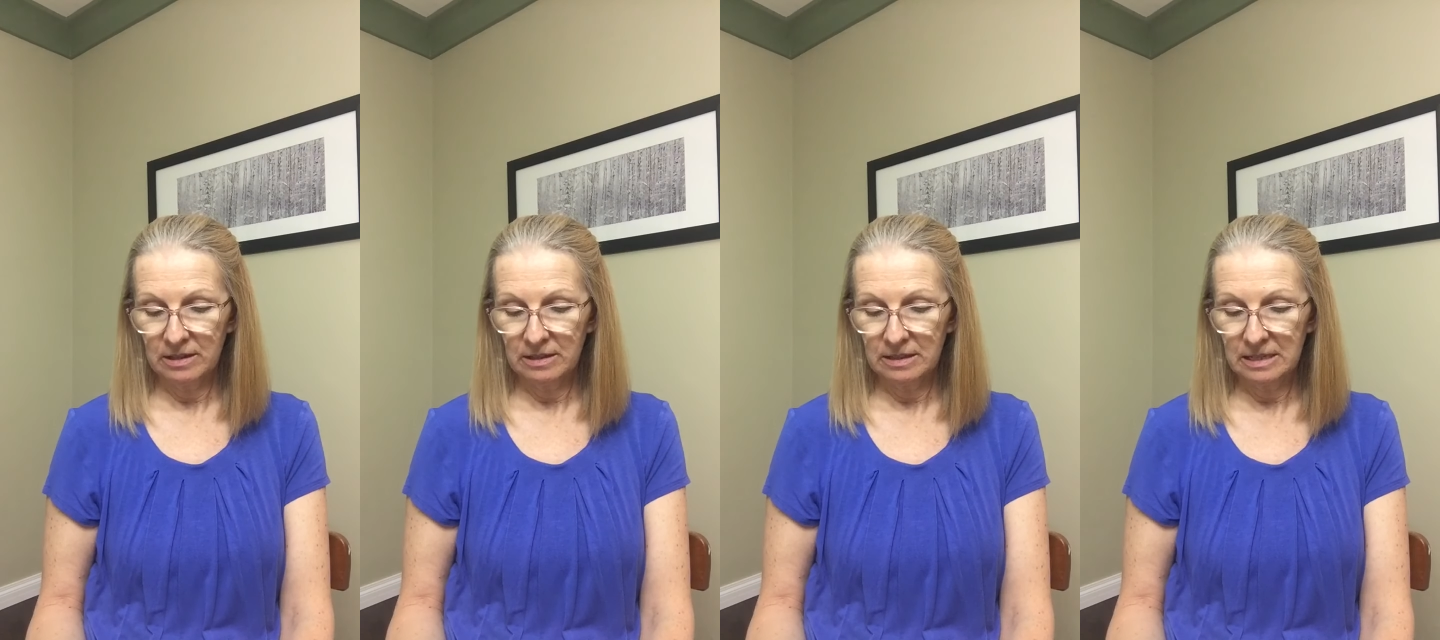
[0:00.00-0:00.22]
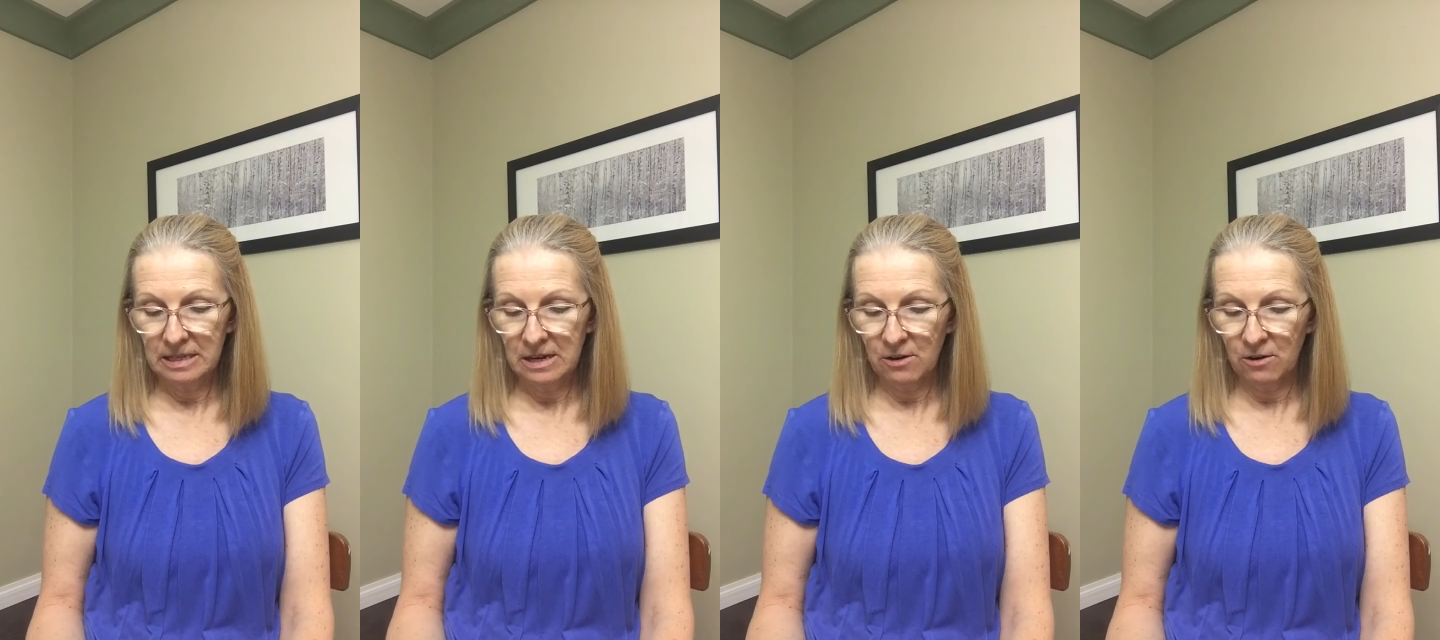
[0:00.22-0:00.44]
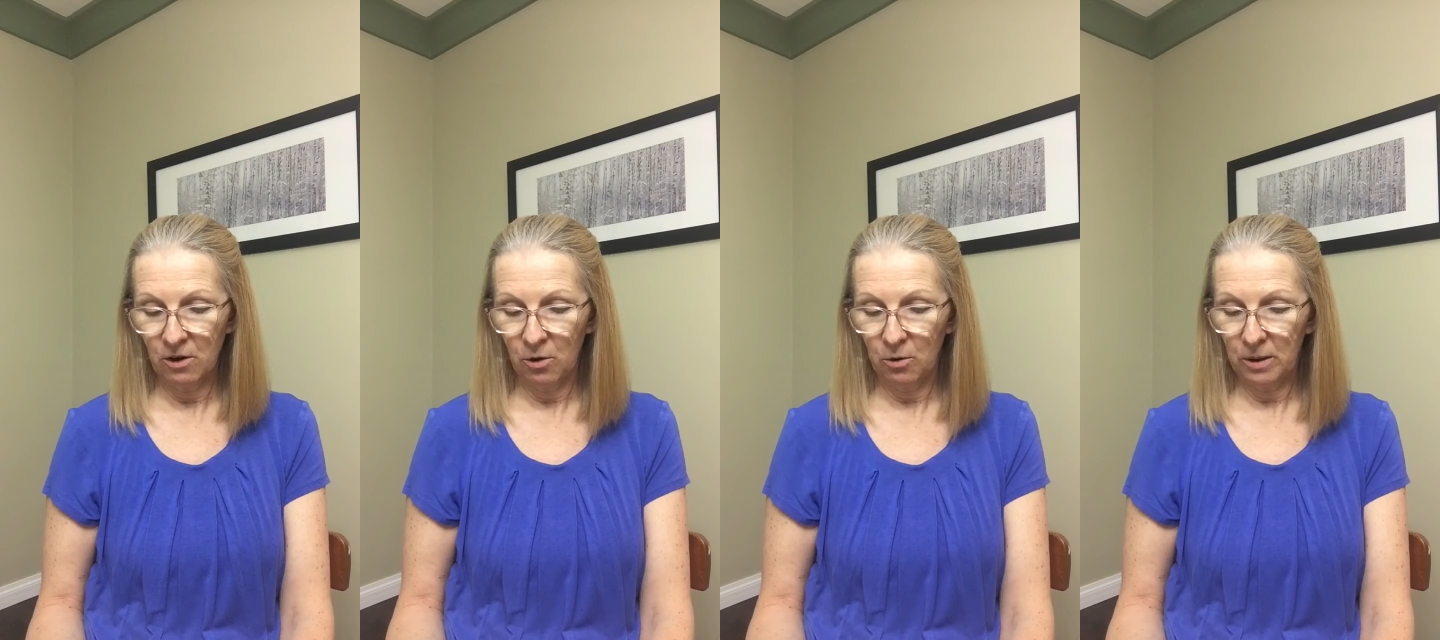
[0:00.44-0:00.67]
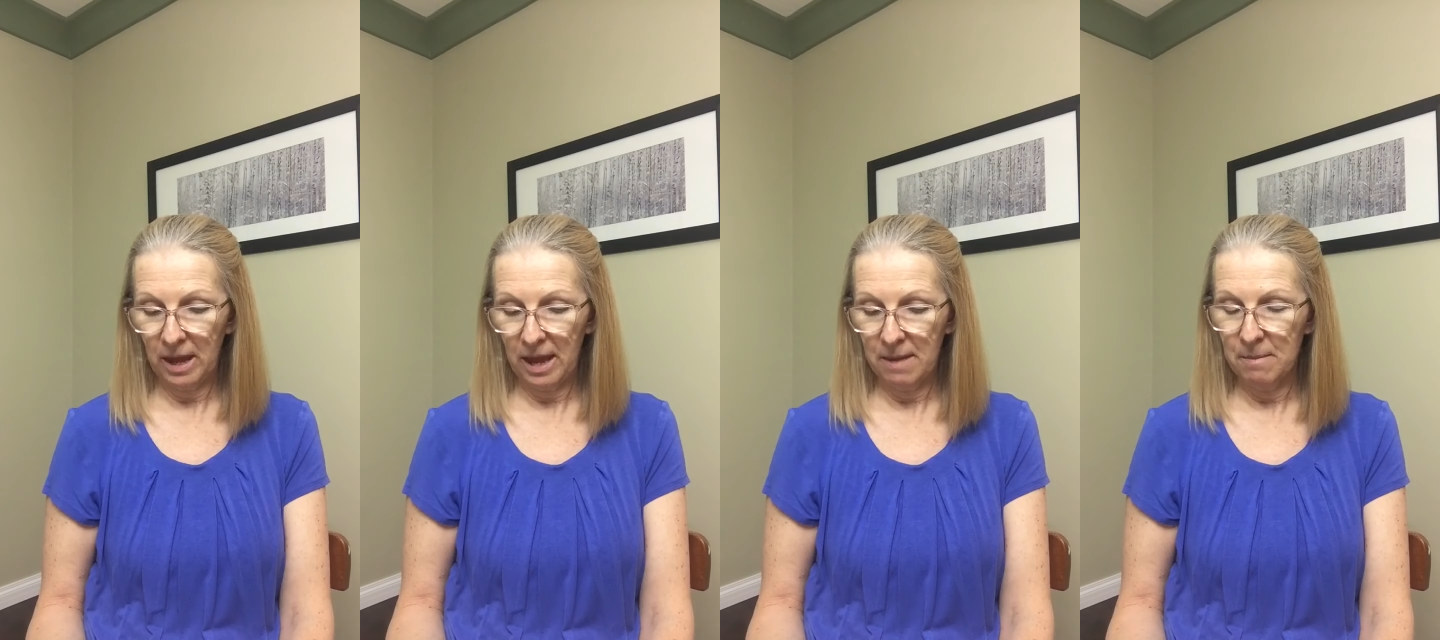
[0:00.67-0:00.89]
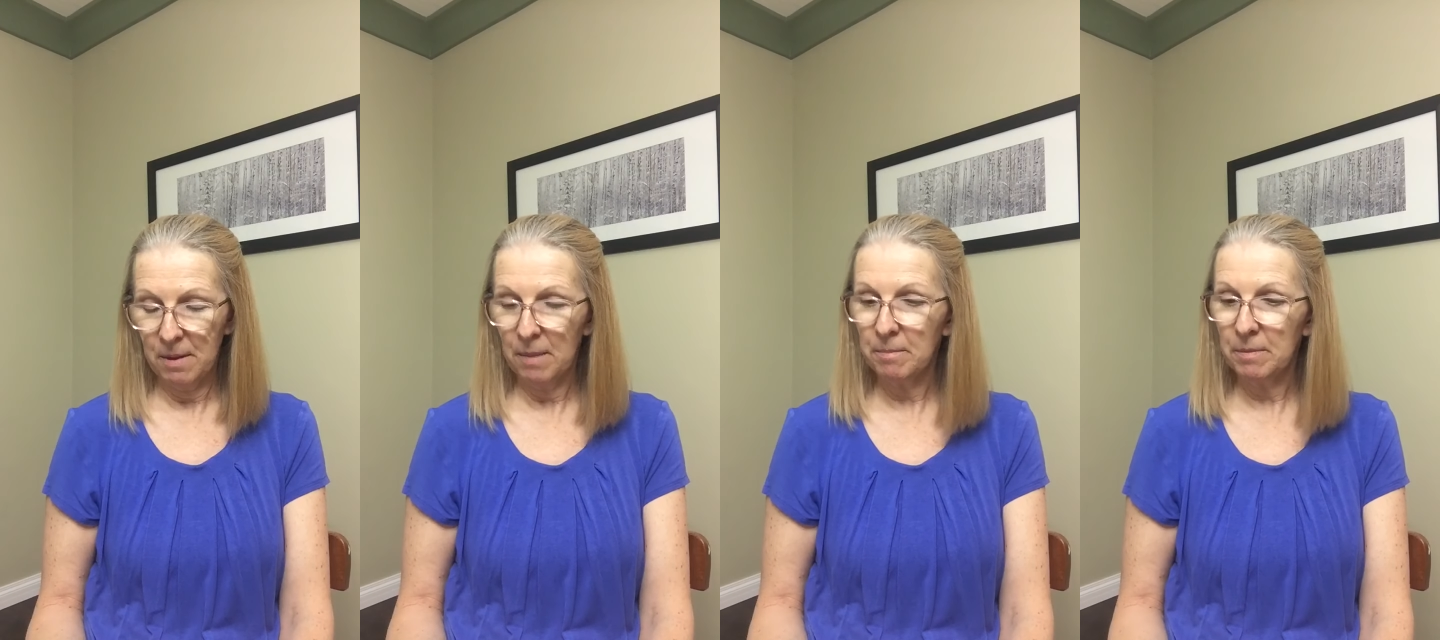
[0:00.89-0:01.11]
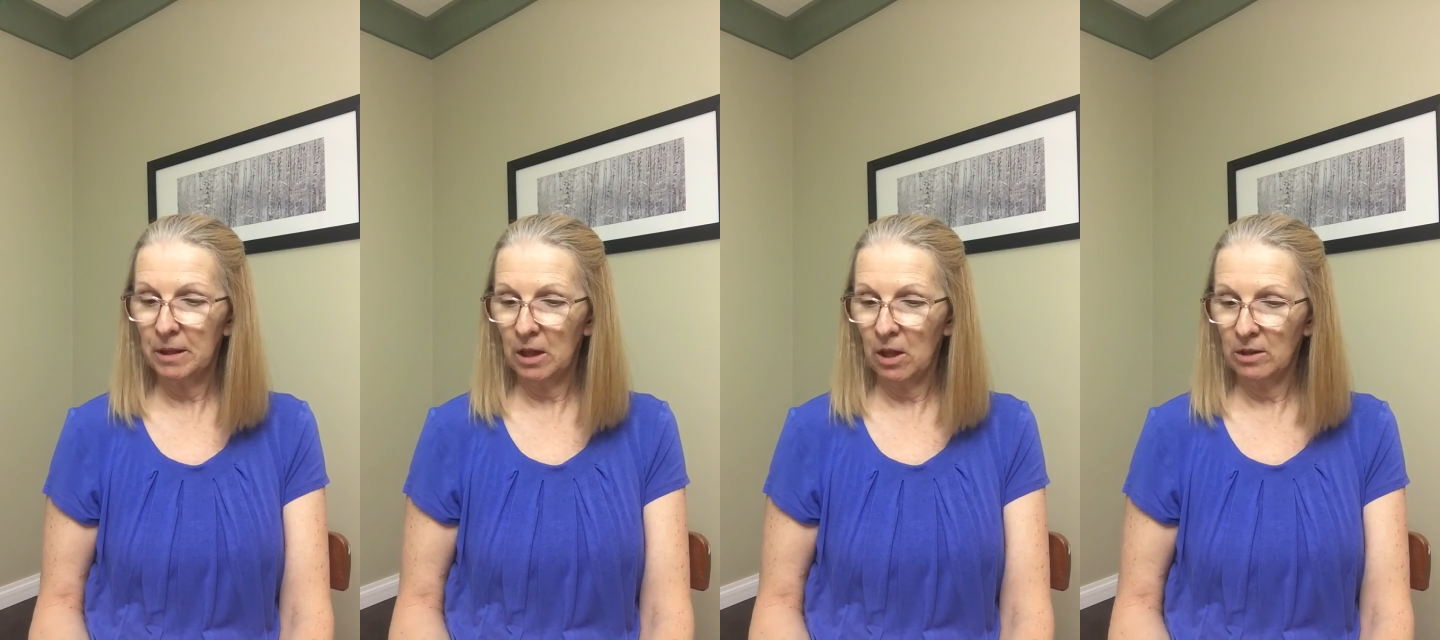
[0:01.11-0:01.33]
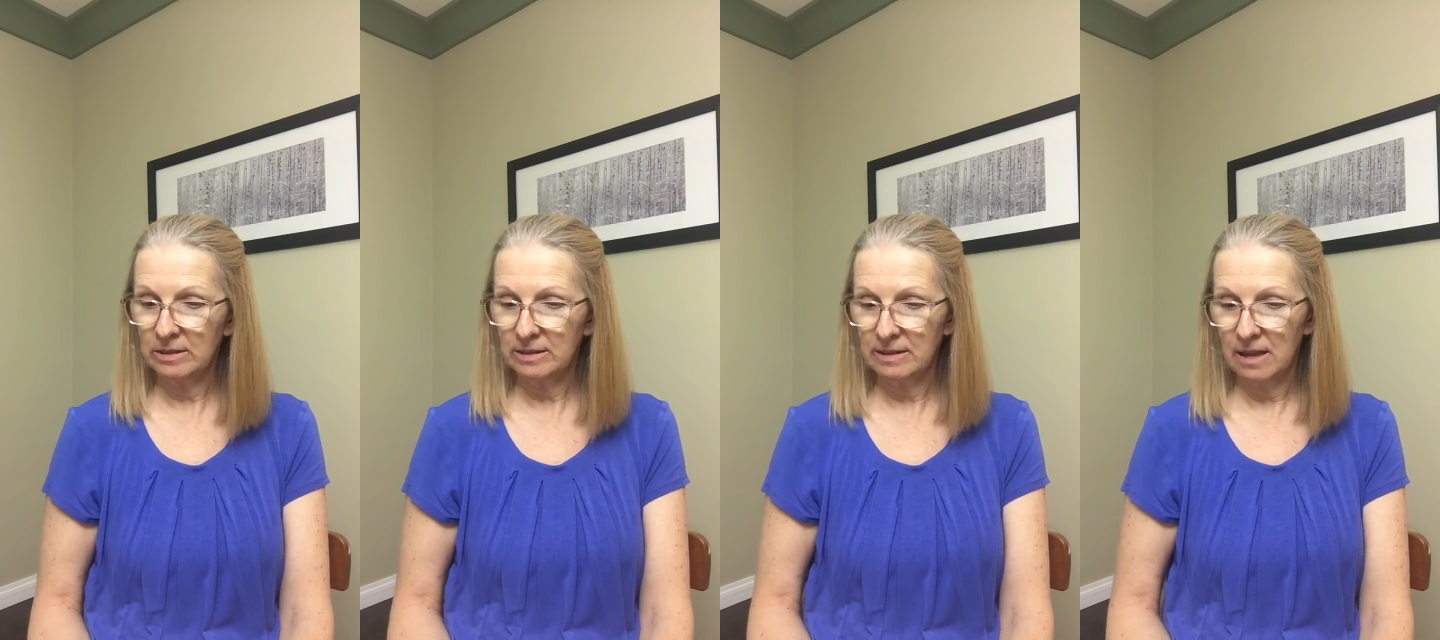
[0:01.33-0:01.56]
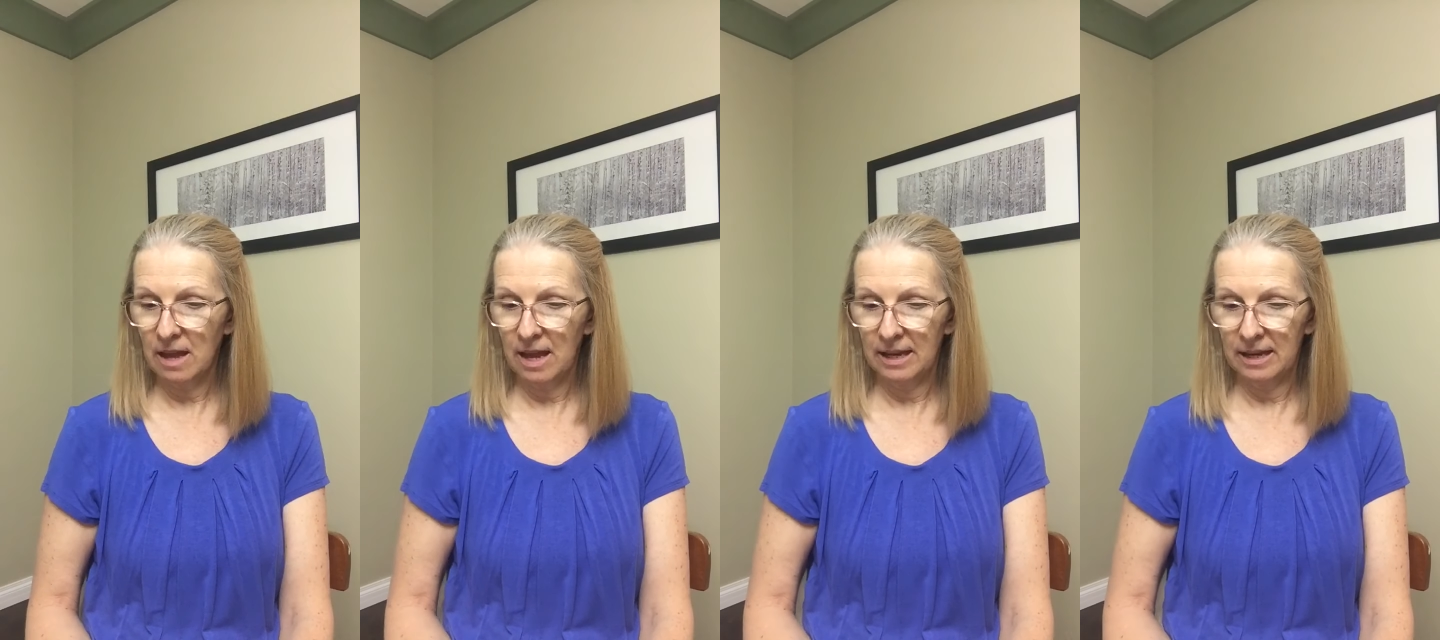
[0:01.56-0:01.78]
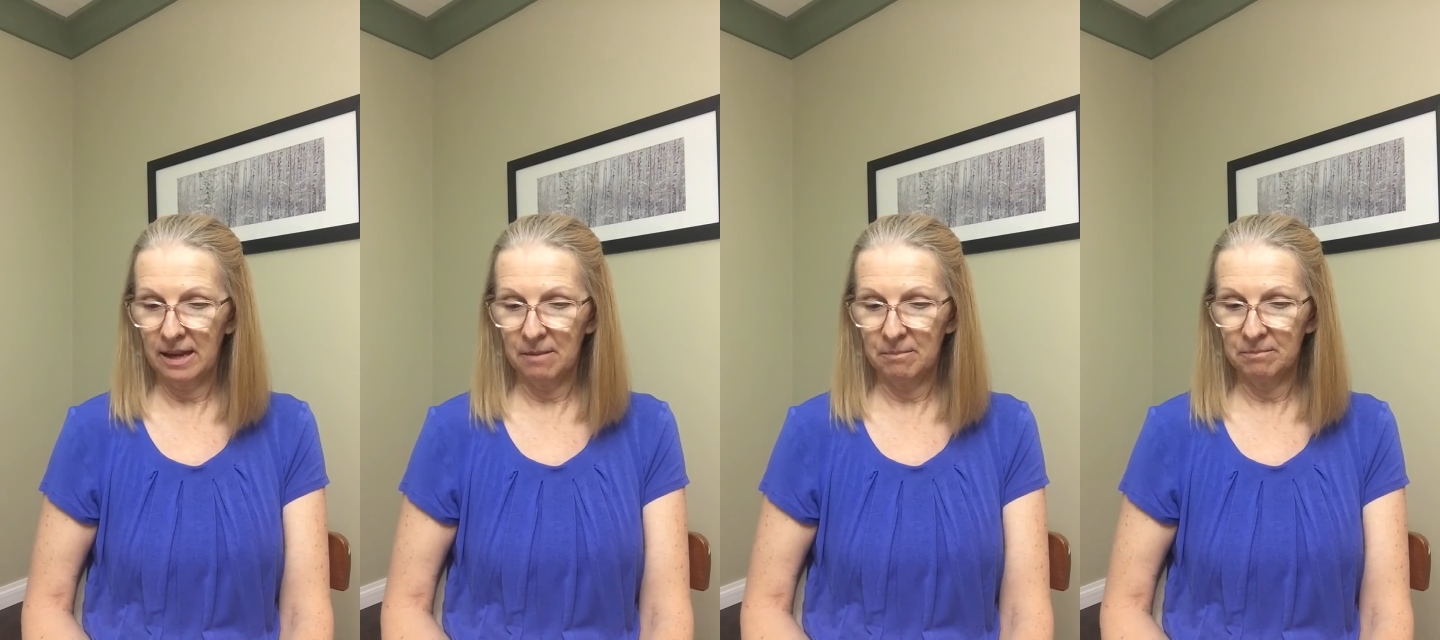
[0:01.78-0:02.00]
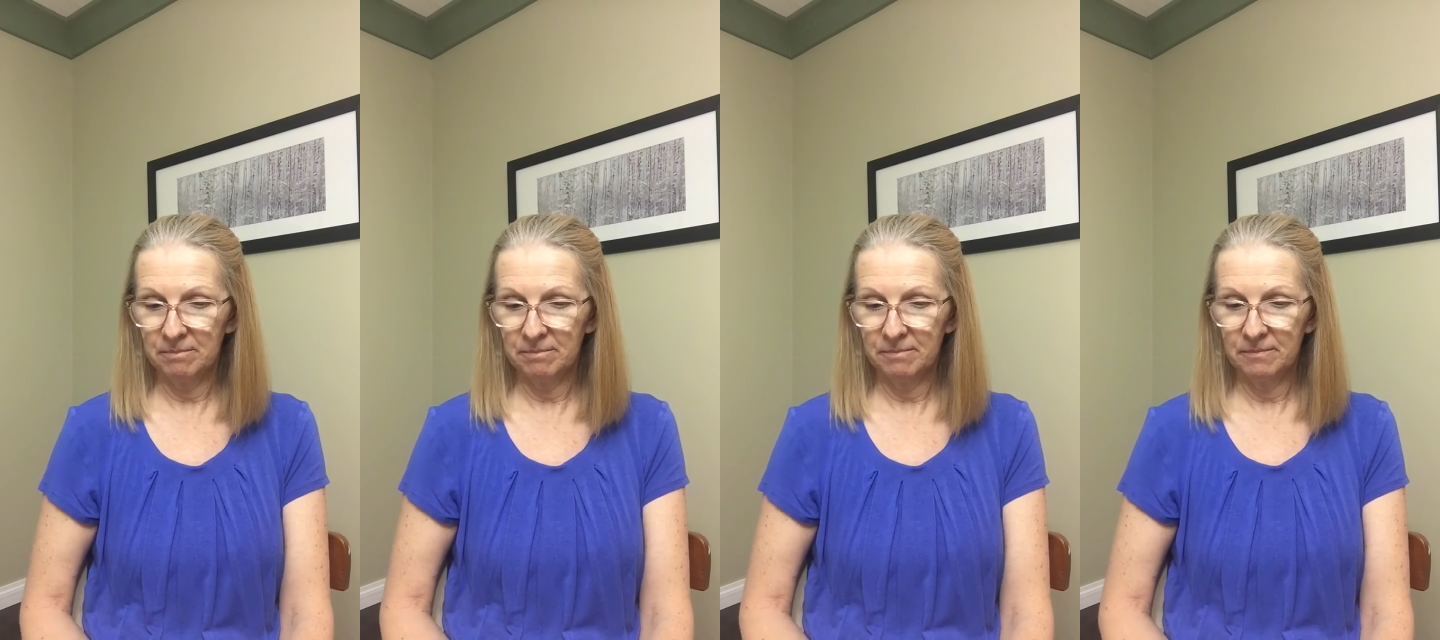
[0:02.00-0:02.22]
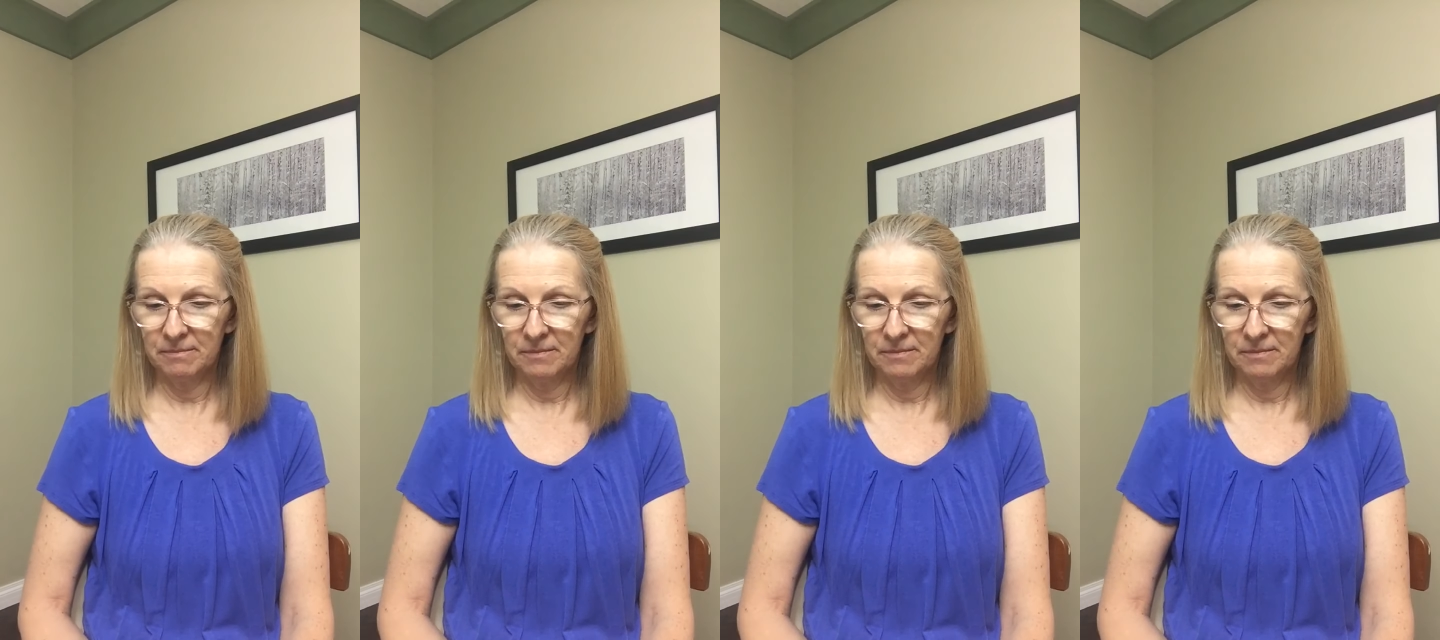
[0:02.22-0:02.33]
Zero came up alongside him.